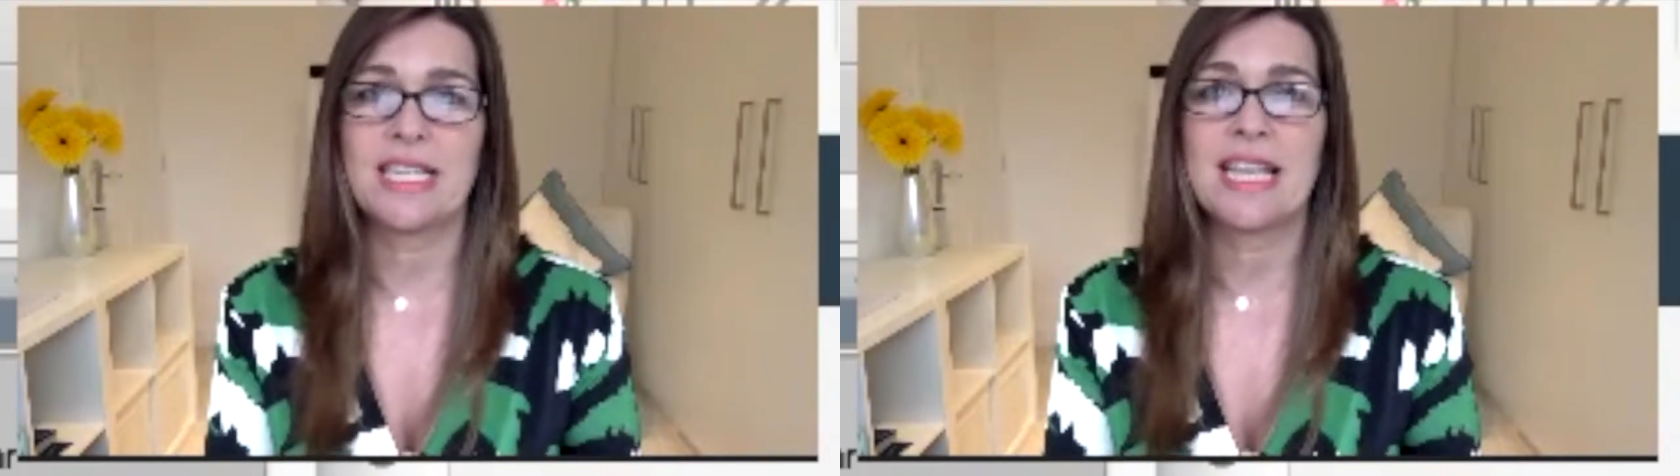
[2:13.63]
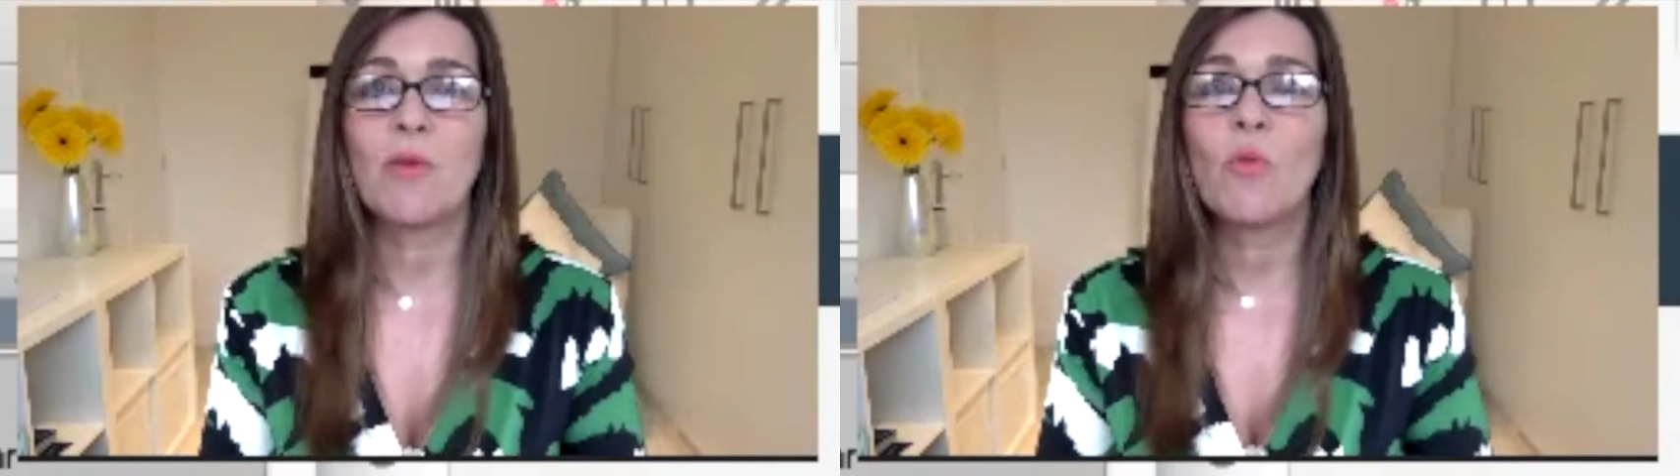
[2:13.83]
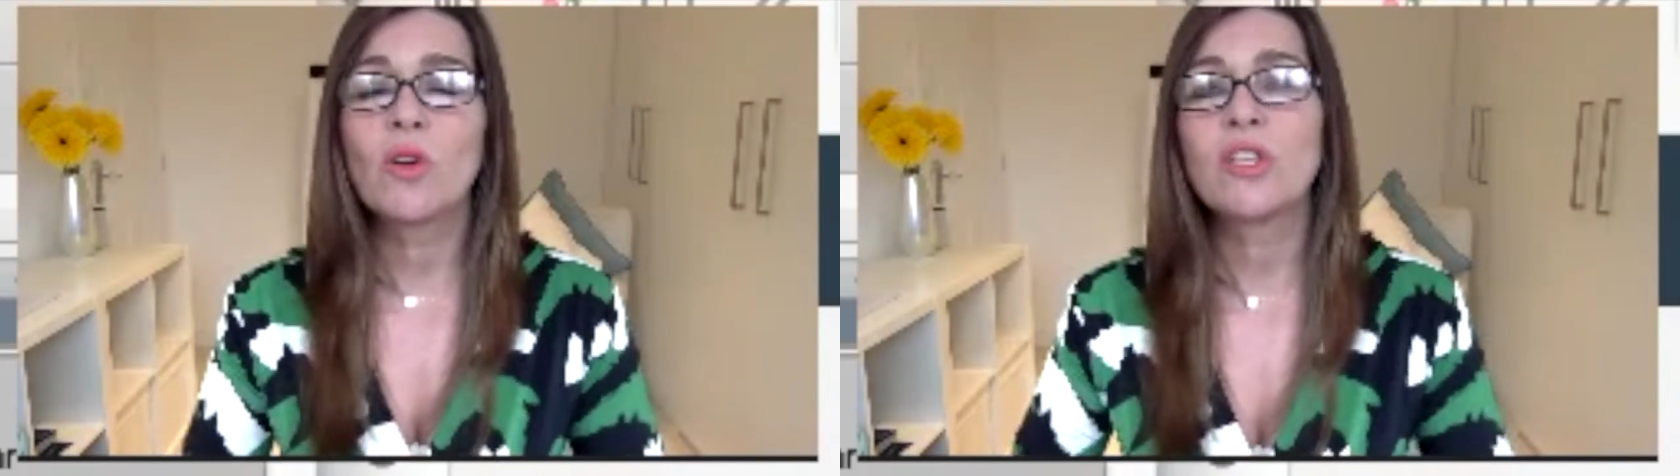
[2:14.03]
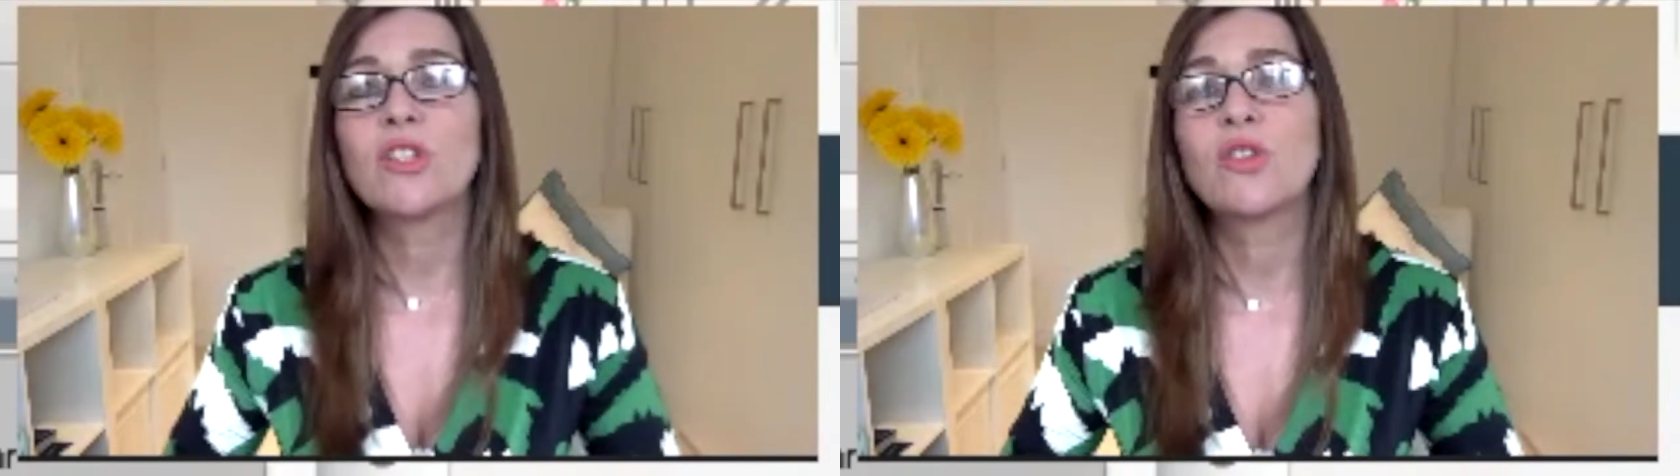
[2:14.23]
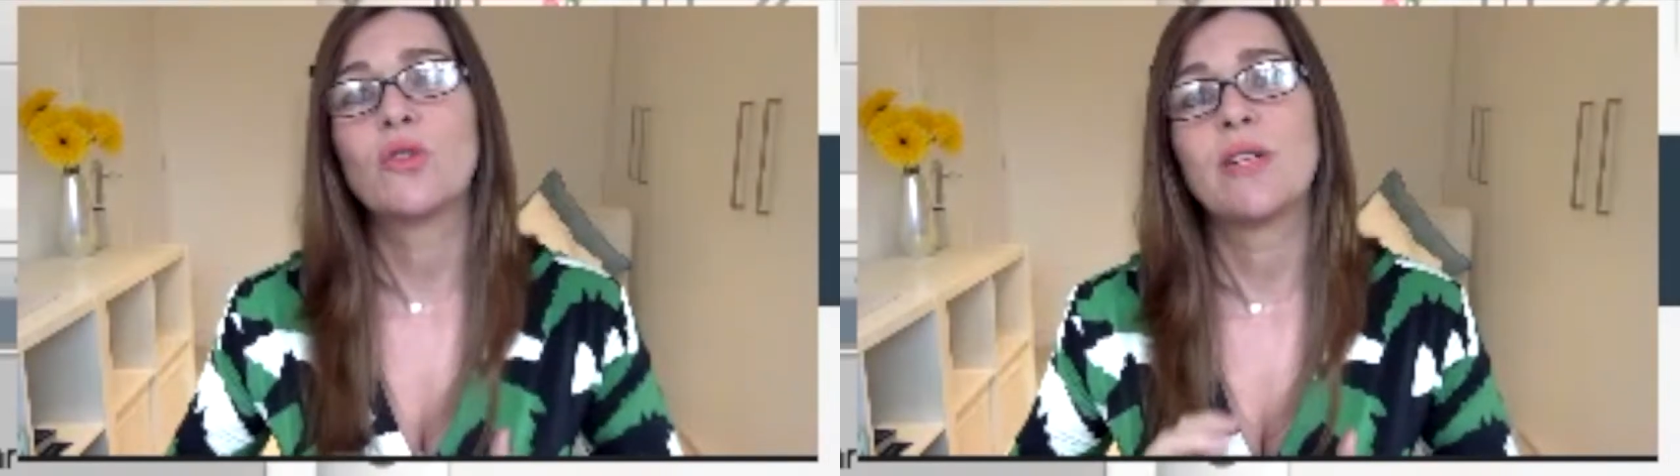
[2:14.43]
They want
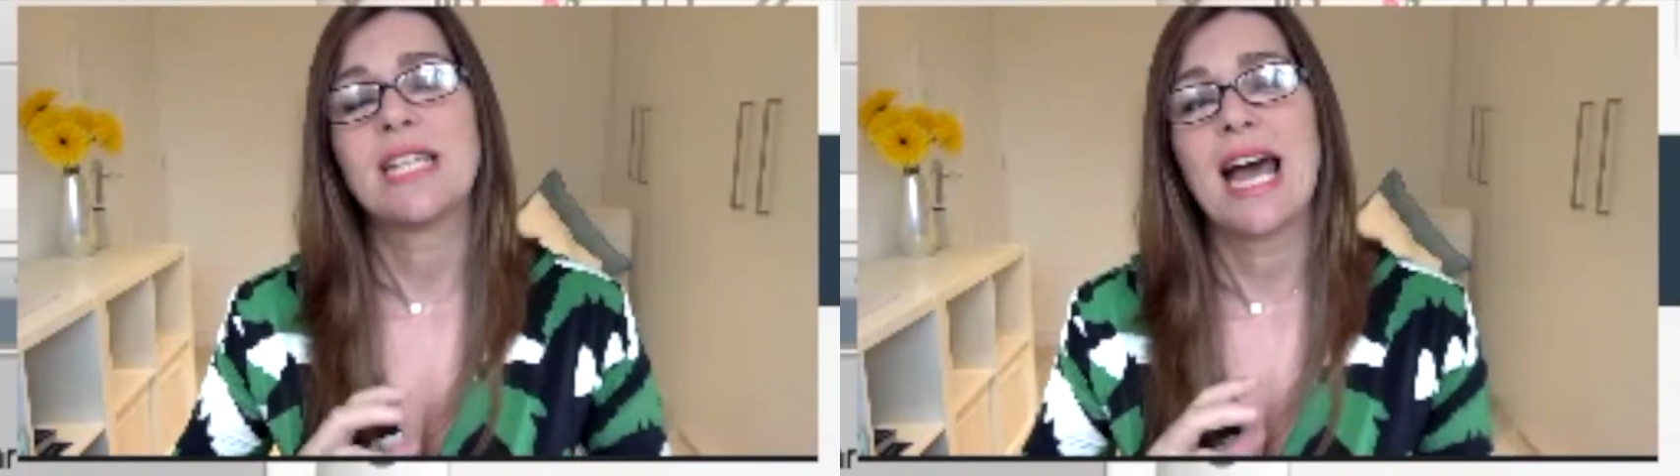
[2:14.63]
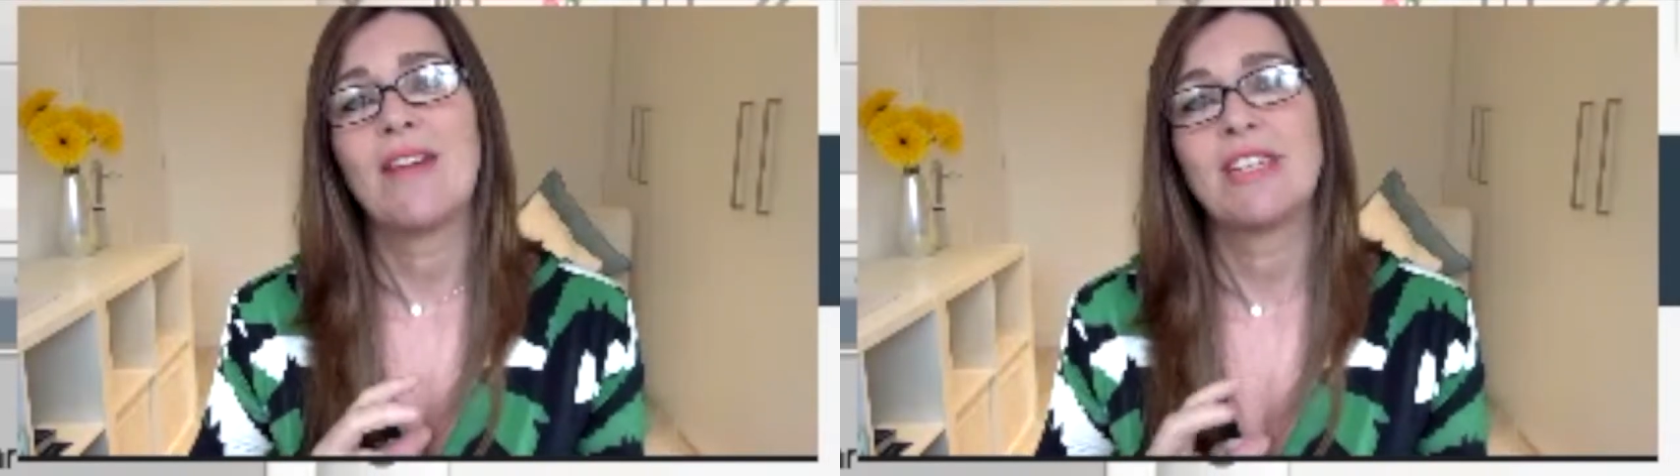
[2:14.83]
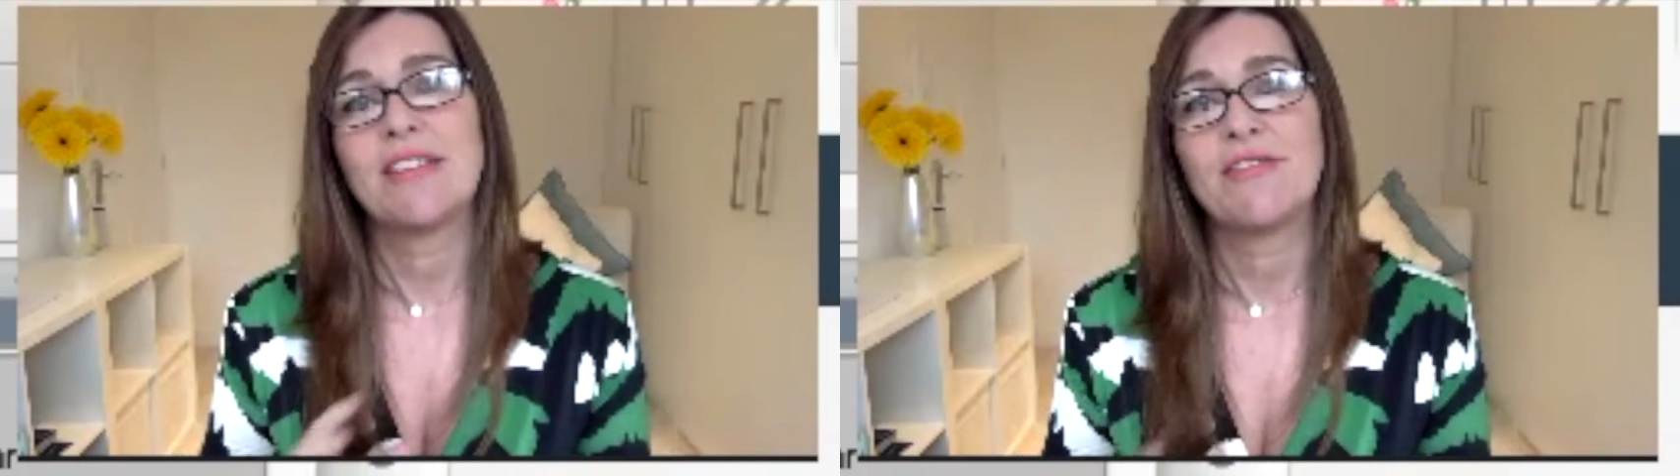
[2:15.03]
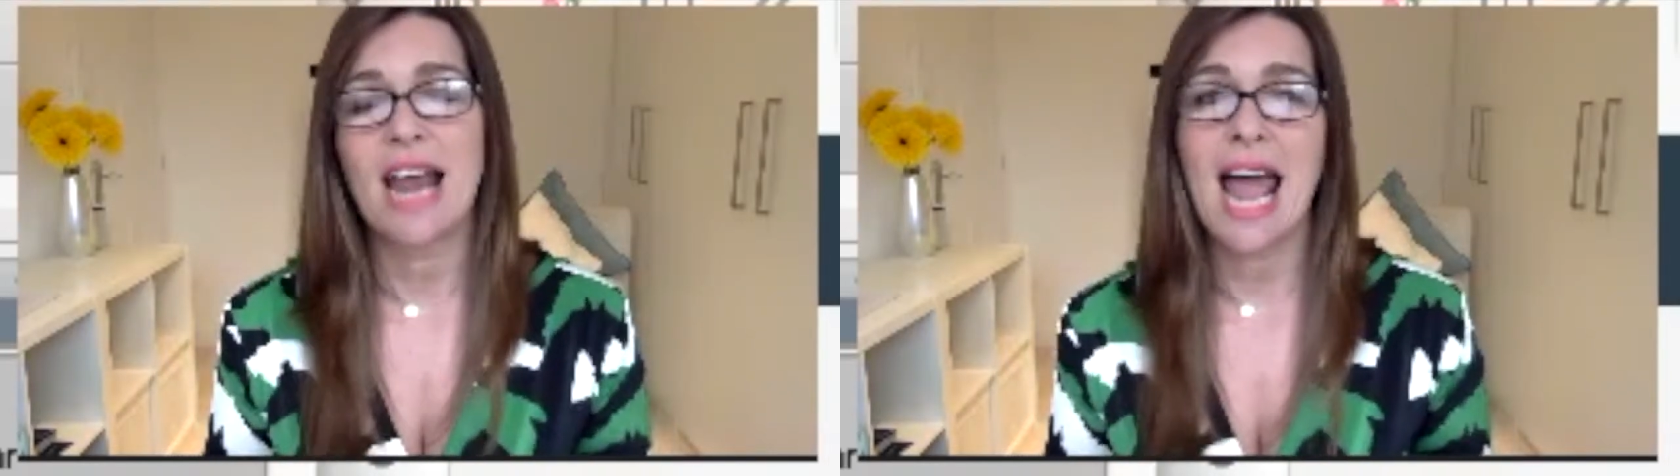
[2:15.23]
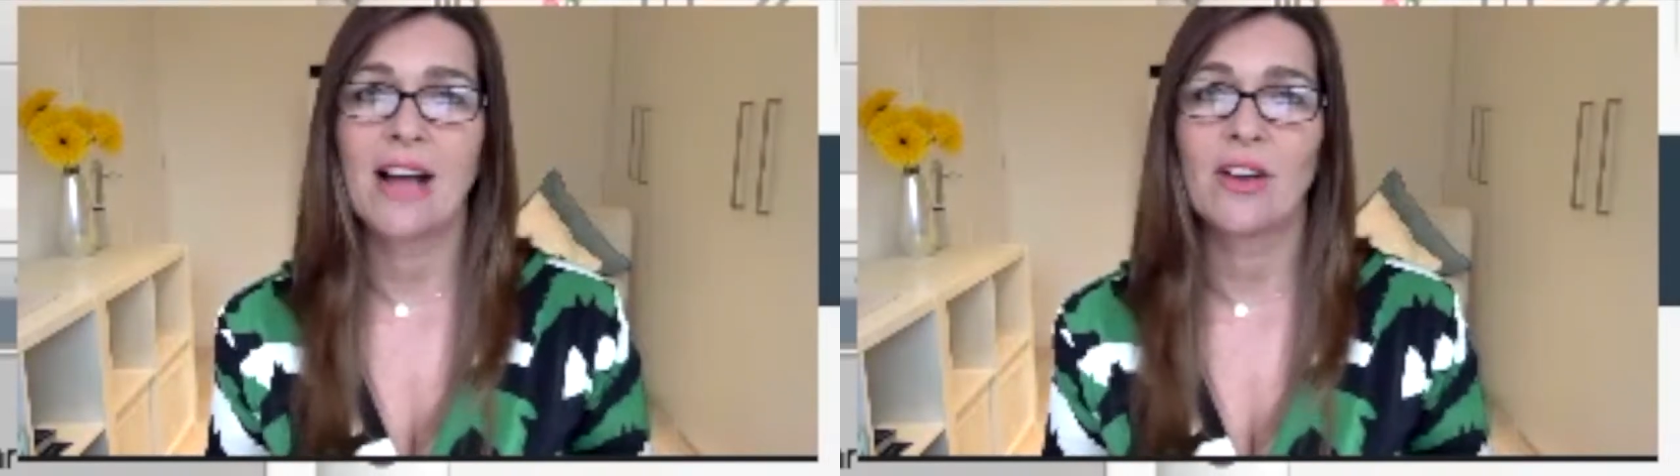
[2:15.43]
stories that have a different
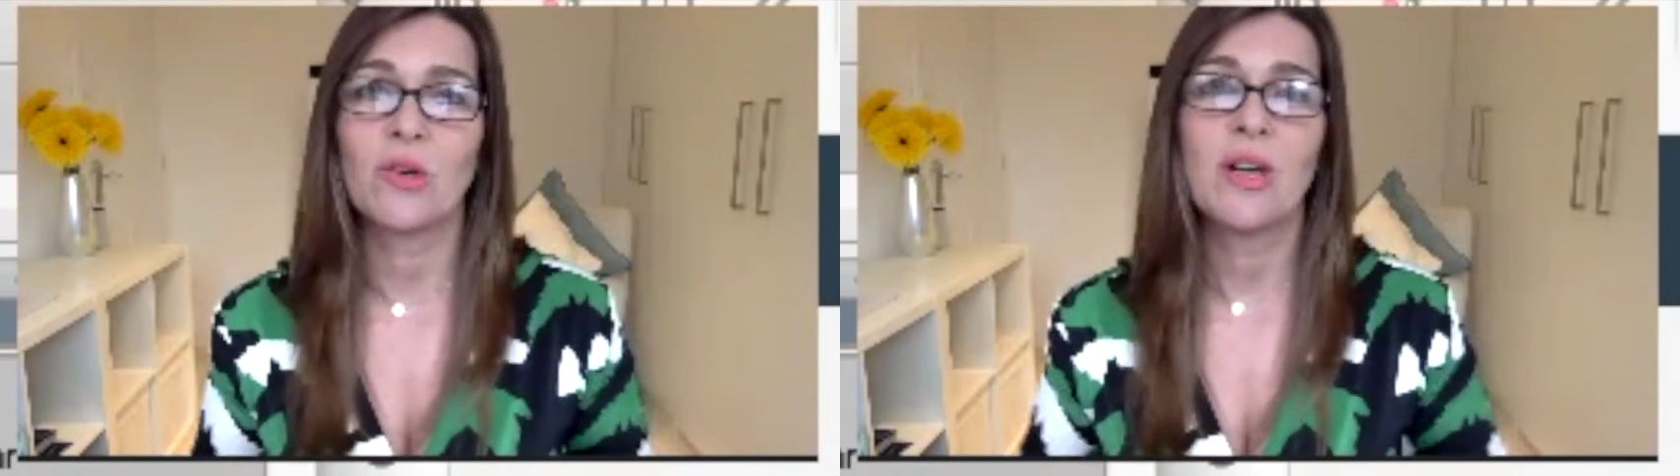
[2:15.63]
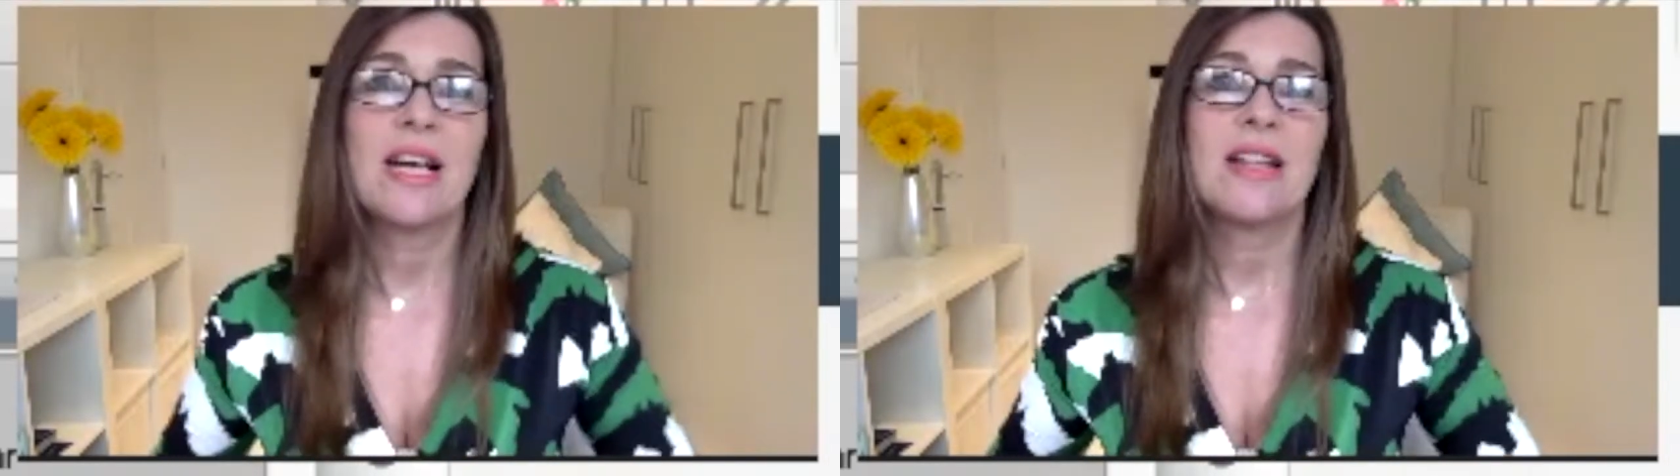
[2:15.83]
angle,